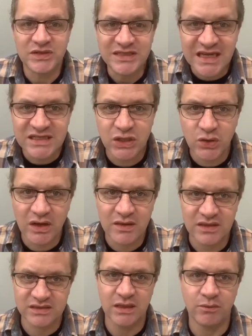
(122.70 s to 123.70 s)
desecrate
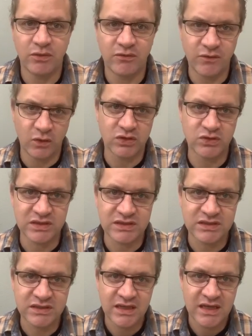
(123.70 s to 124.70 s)
the temple
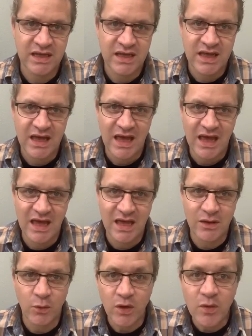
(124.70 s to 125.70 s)
fortress
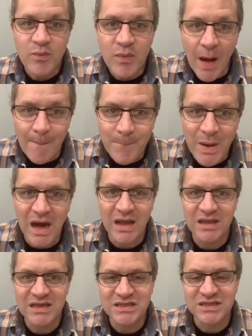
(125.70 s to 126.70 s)
and will
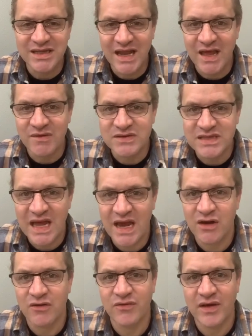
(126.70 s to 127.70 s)
abolish the day of
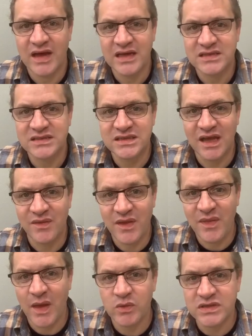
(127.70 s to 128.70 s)
sacrifice. Then
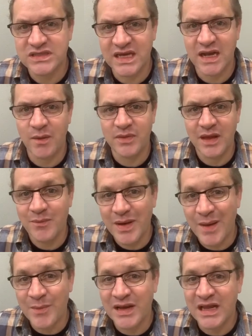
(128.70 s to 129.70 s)
they will set up the
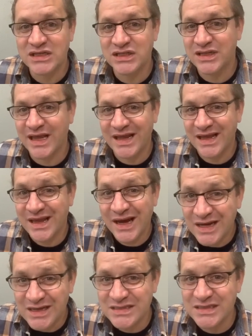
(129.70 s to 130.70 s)
abomination that
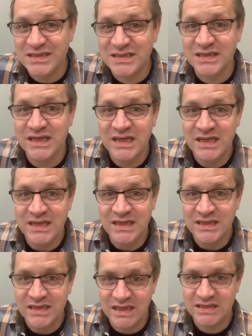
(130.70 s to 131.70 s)
causes
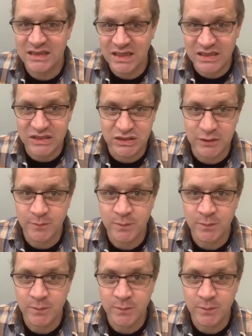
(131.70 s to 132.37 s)
desolation.